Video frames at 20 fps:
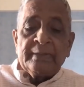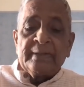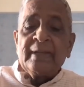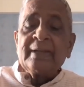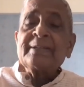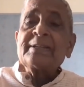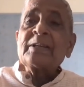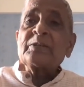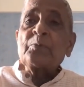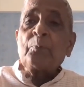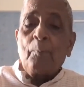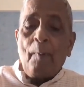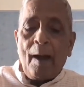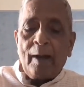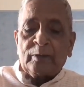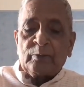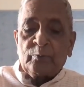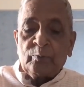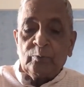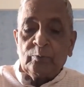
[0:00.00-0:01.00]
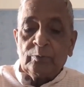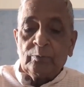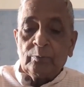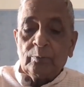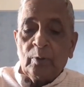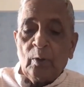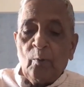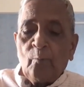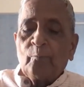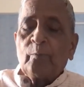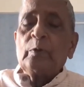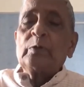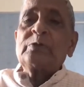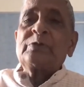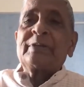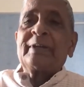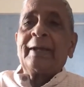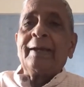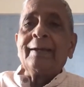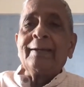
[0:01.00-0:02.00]
Tejas Mark 2
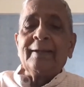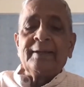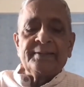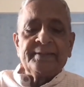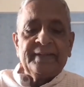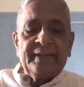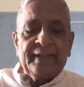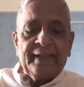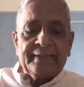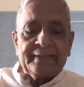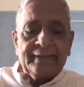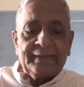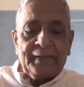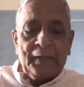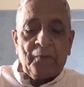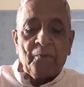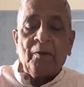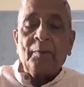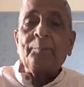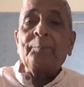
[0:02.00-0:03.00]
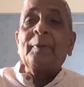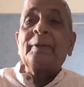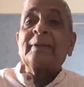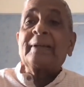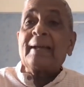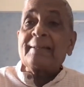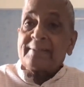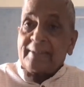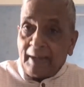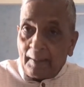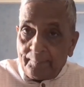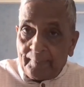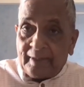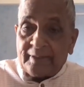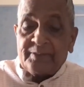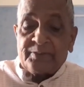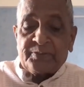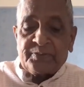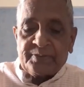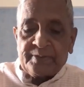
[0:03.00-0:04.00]
full-scale engineering development has
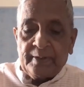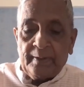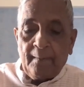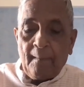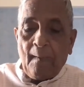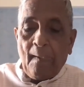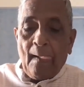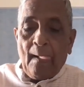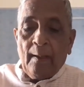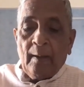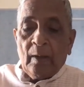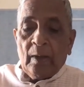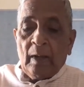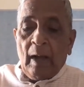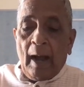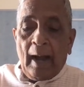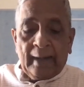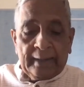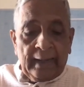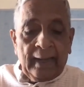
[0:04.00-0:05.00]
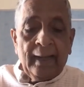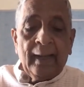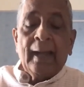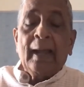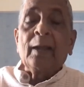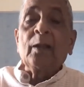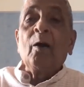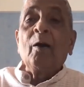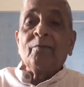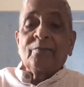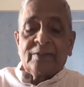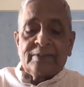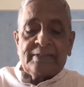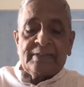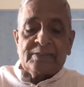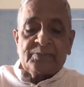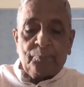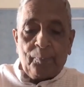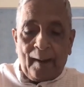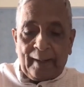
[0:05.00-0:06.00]
commenced. ADA, along with
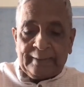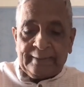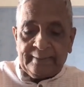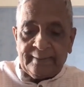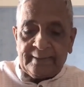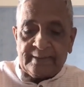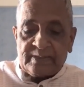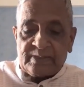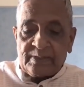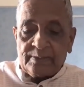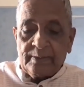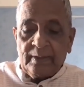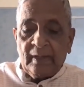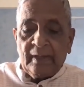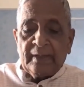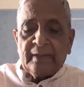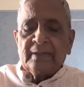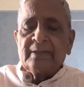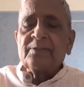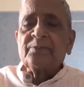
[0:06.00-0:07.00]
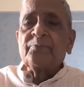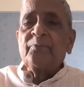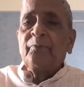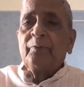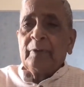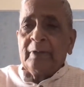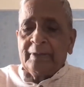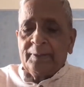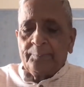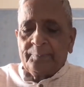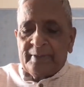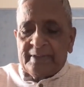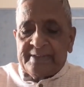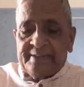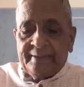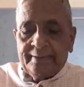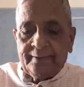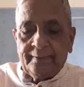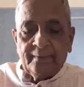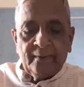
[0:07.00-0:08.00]
its partners, is fully
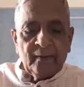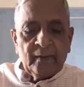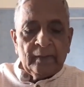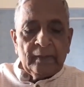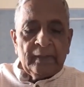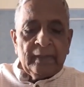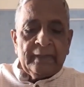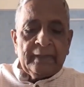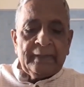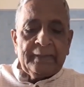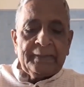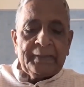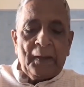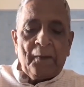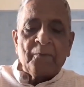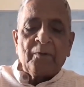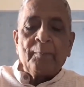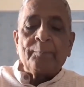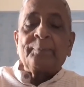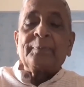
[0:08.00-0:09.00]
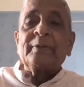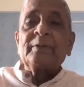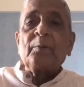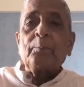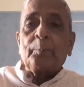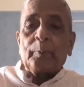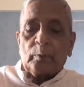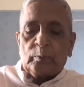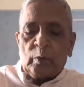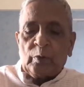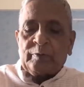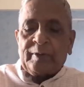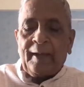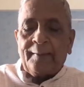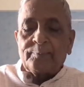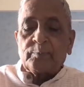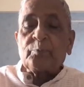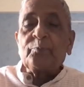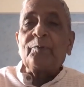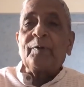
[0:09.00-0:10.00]
busy in developing the
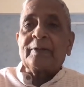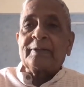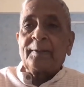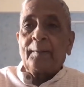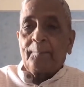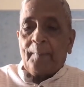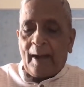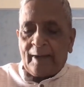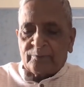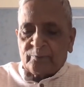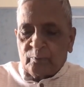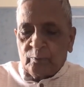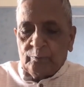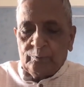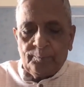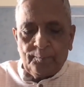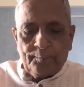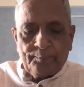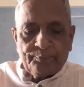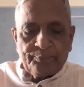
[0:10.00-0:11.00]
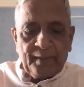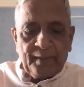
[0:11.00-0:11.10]
prototypes for the Mark 2.